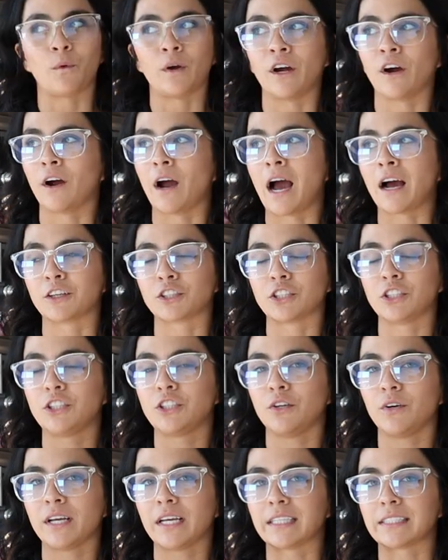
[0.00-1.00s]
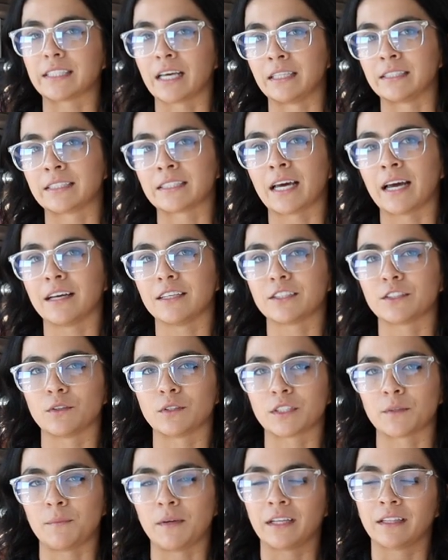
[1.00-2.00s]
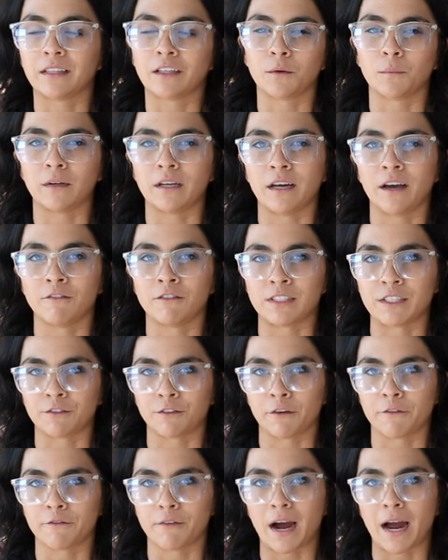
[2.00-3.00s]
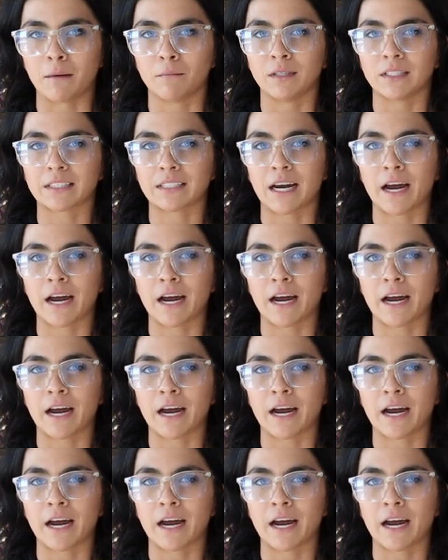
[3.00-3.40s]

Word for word: we are actually shooting at sunset. So it's gonna be a little bit of a different vibe this